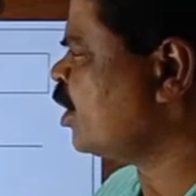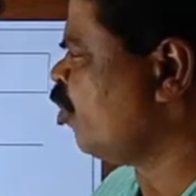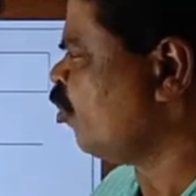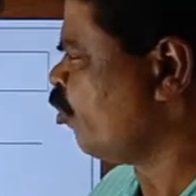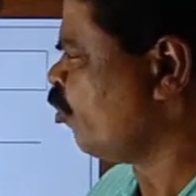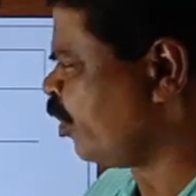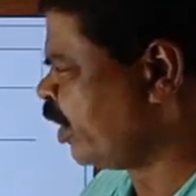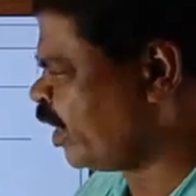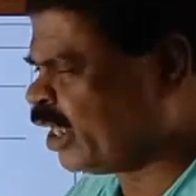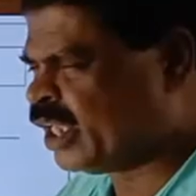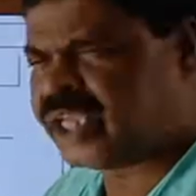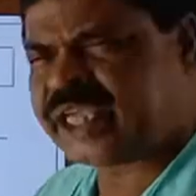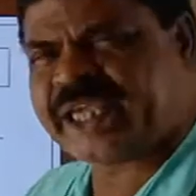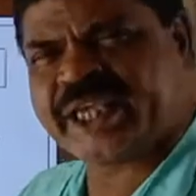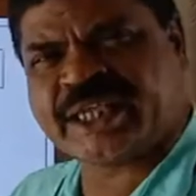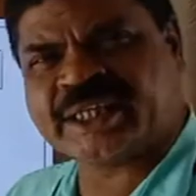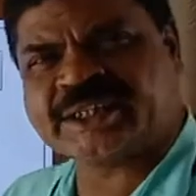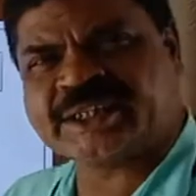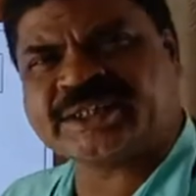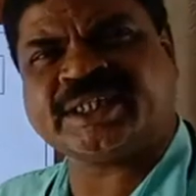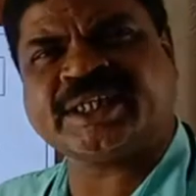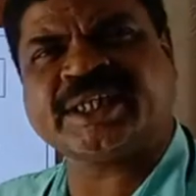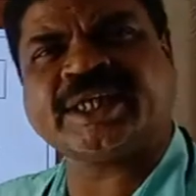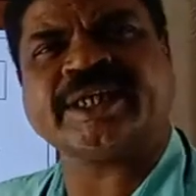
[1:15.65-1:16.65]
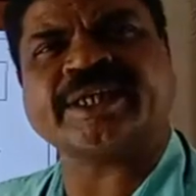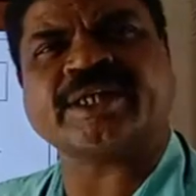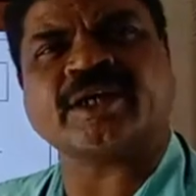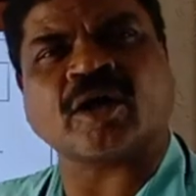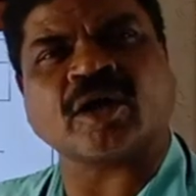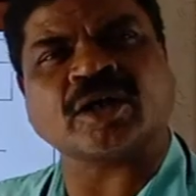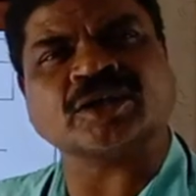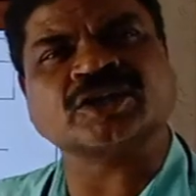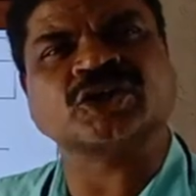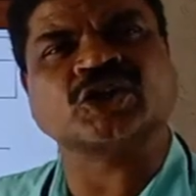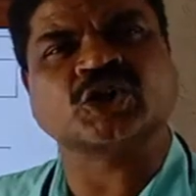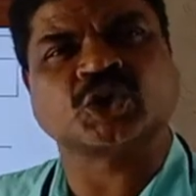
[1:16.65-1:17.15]
very easy
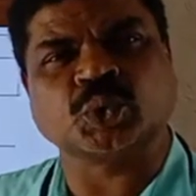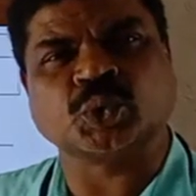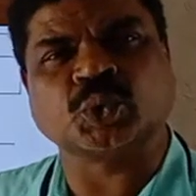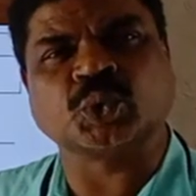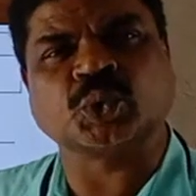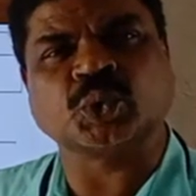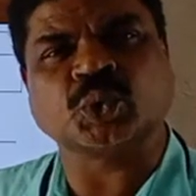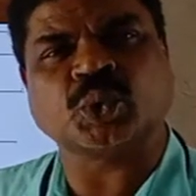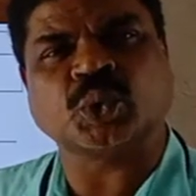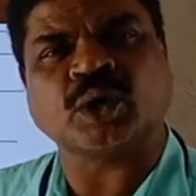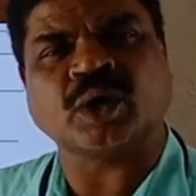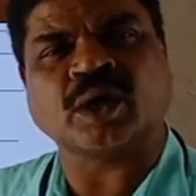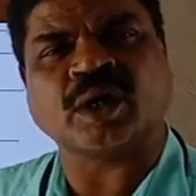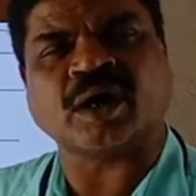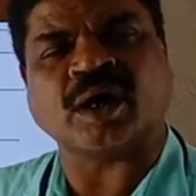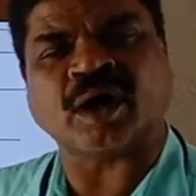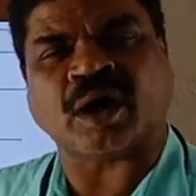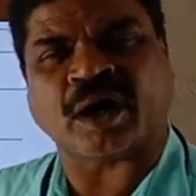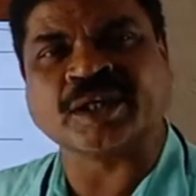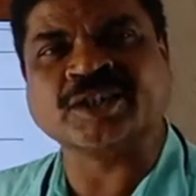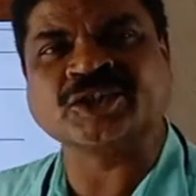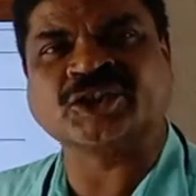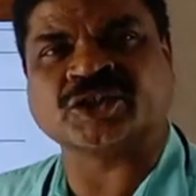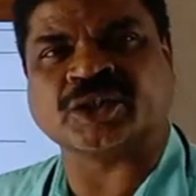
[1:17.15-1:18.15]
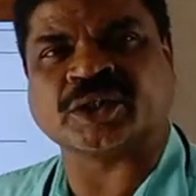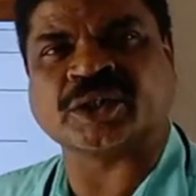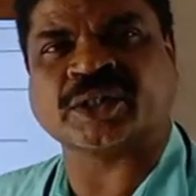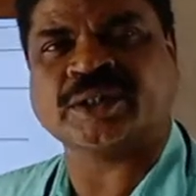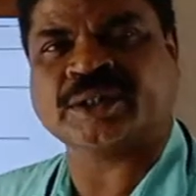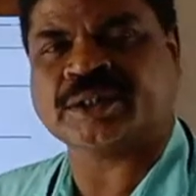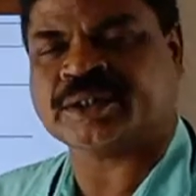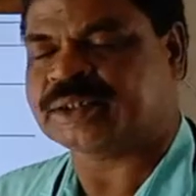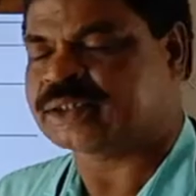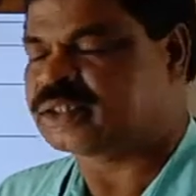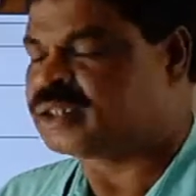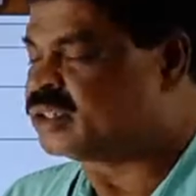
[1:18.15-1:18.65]
task to
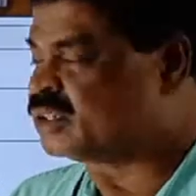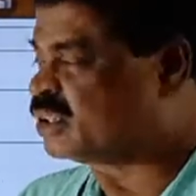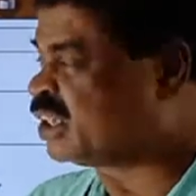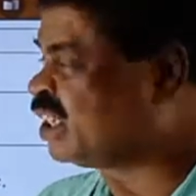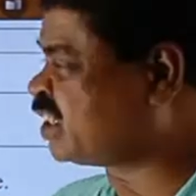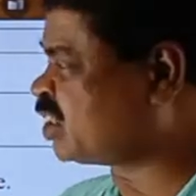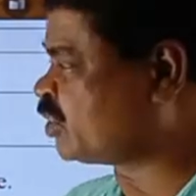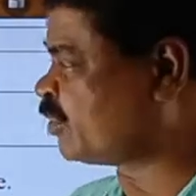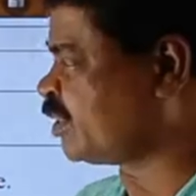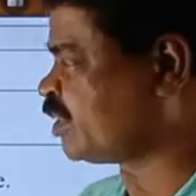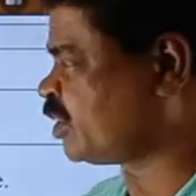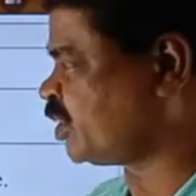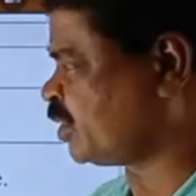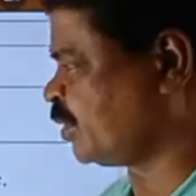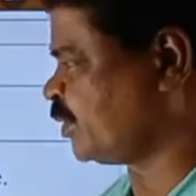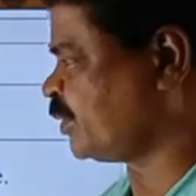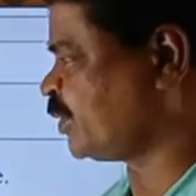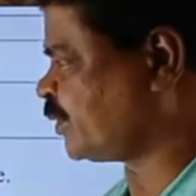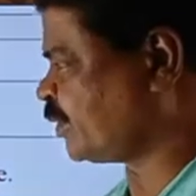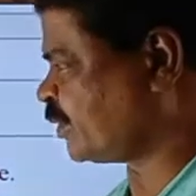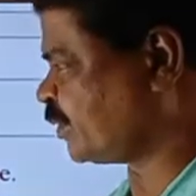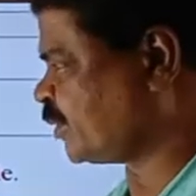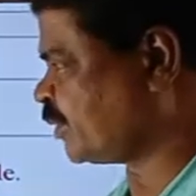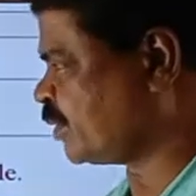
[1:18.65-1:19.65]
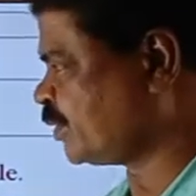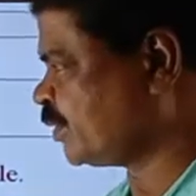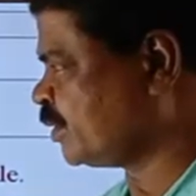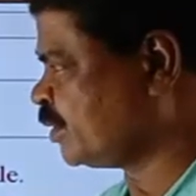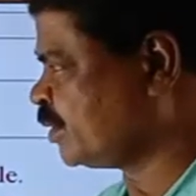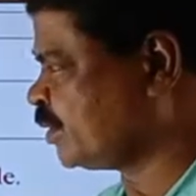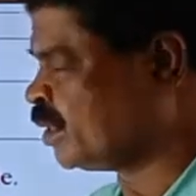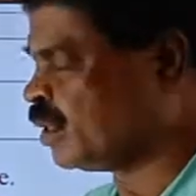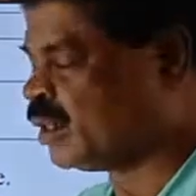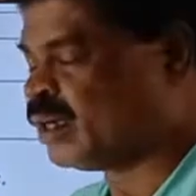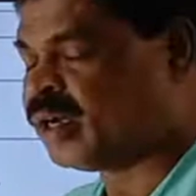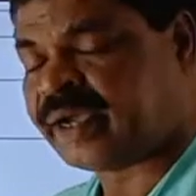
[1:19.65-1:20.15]
answer these
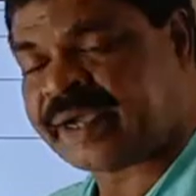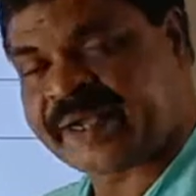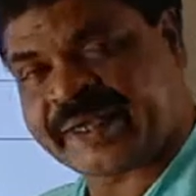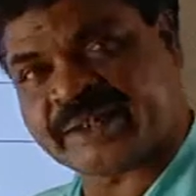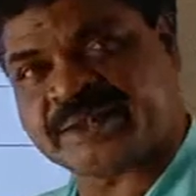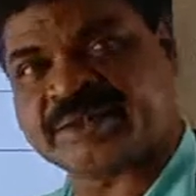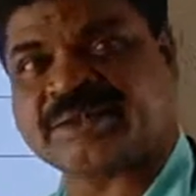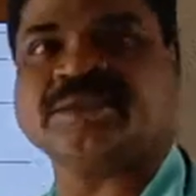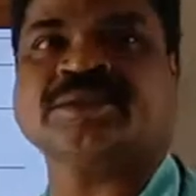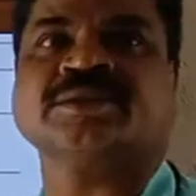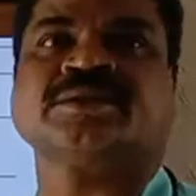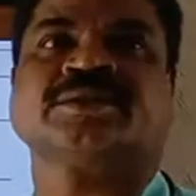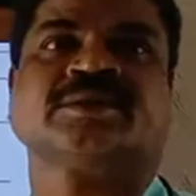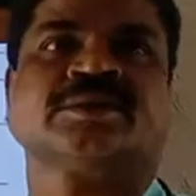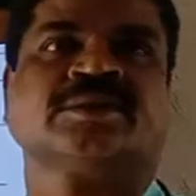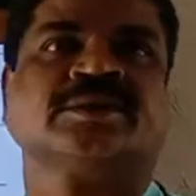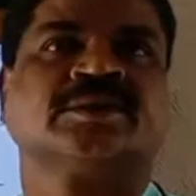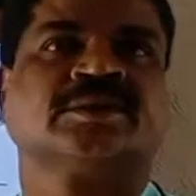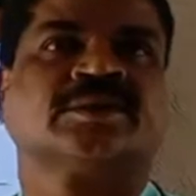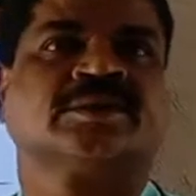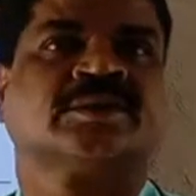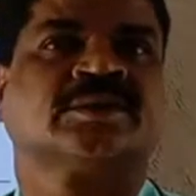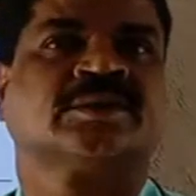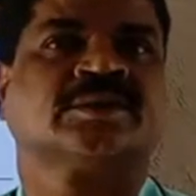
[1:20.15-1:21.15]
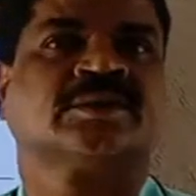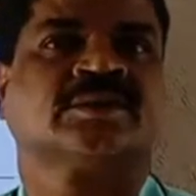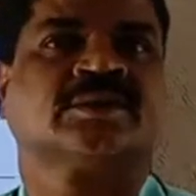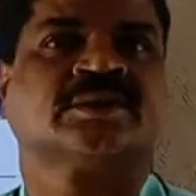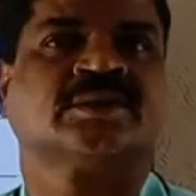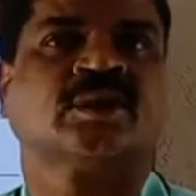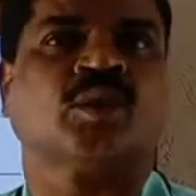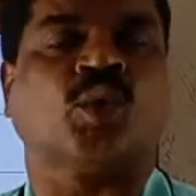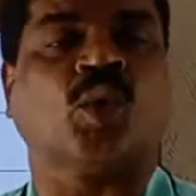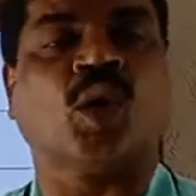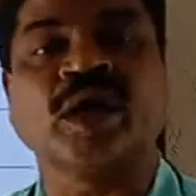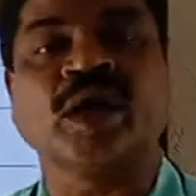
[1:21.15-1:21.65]
questions in
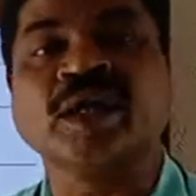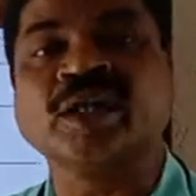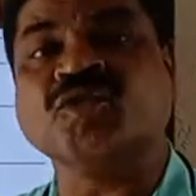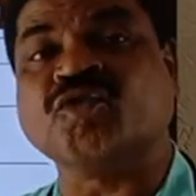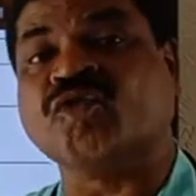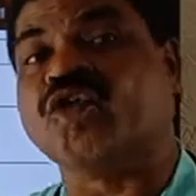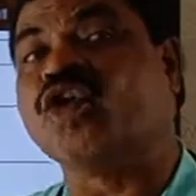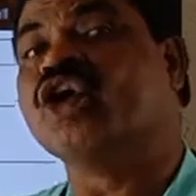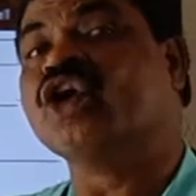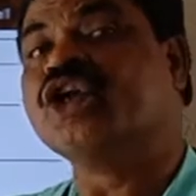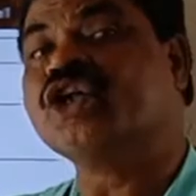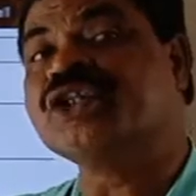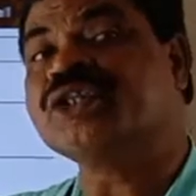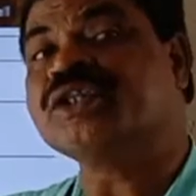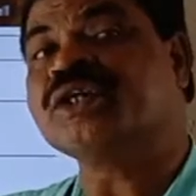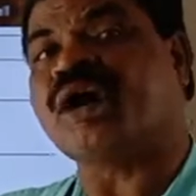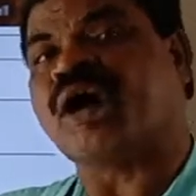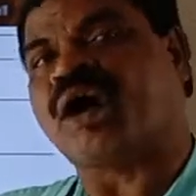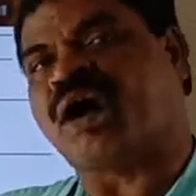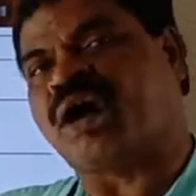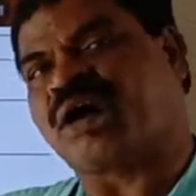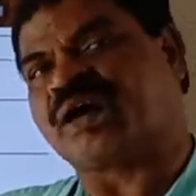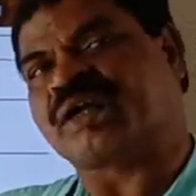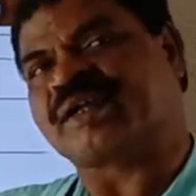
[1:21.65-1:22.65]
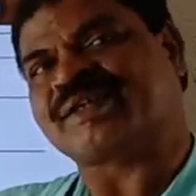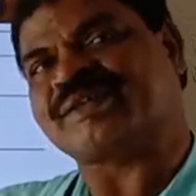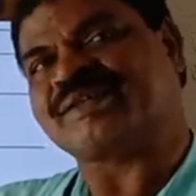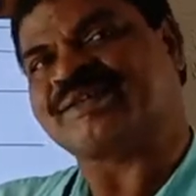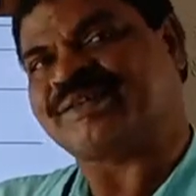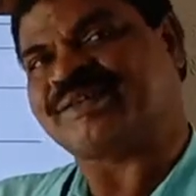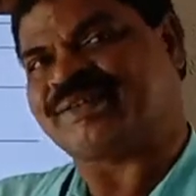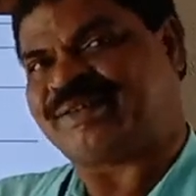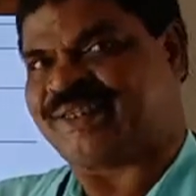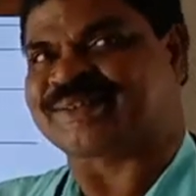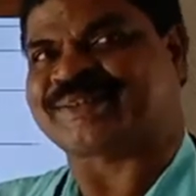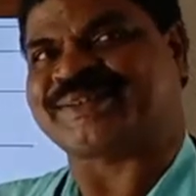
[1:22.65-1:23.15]
one word
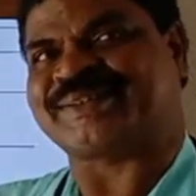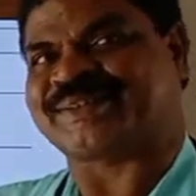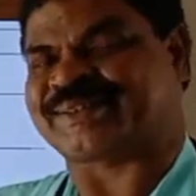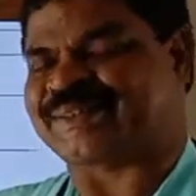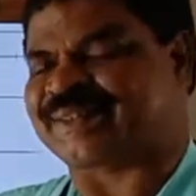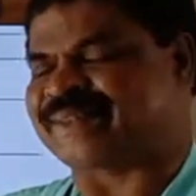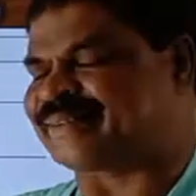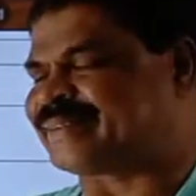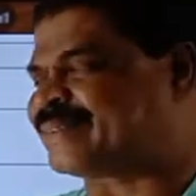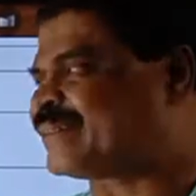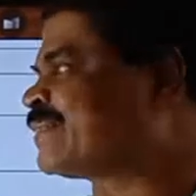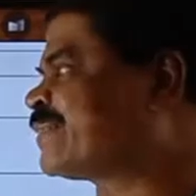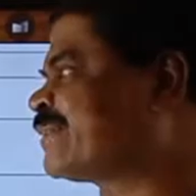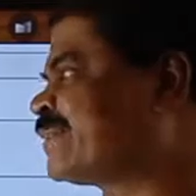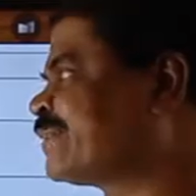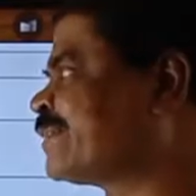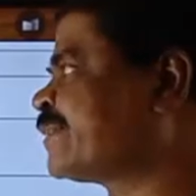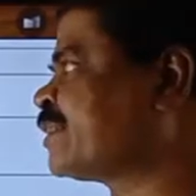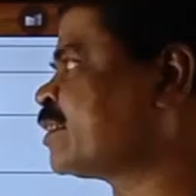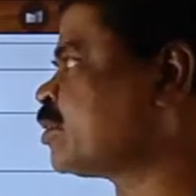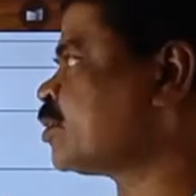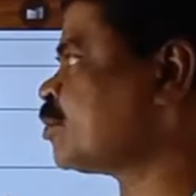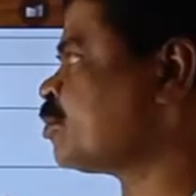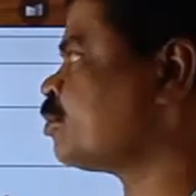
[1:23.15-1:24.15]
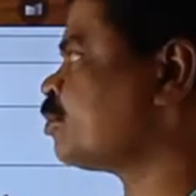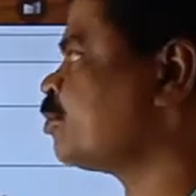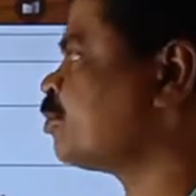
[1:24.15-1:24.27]
or a sentence.